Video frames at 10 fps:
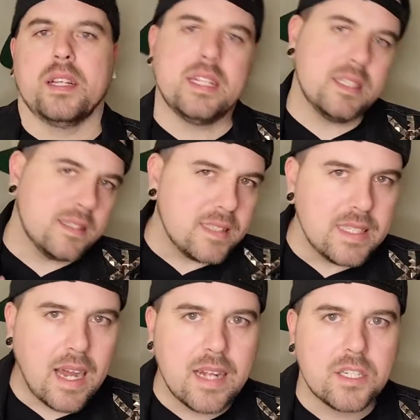That is
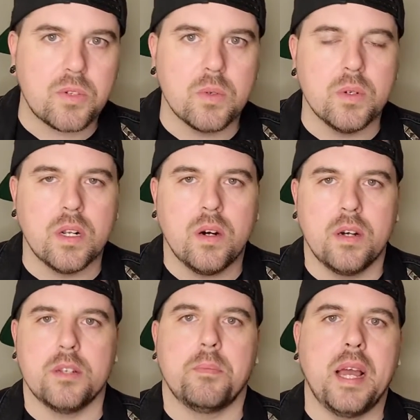not true at all.
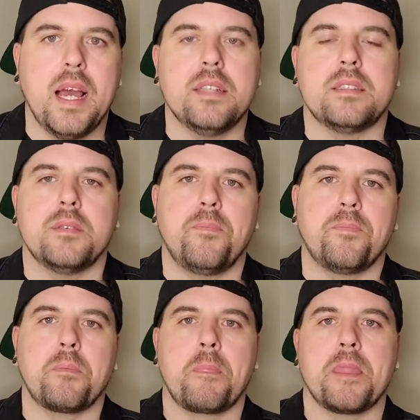Your past
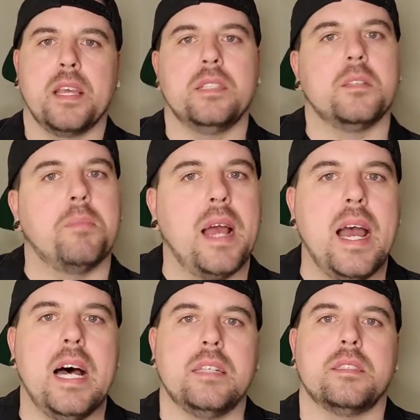is the
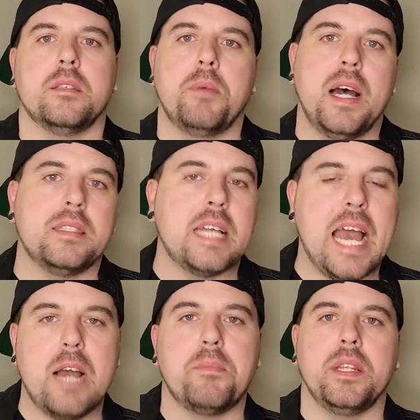past. The past
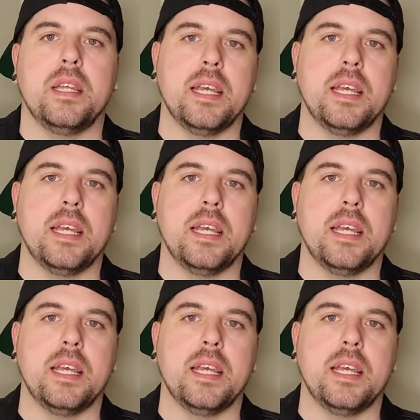happened.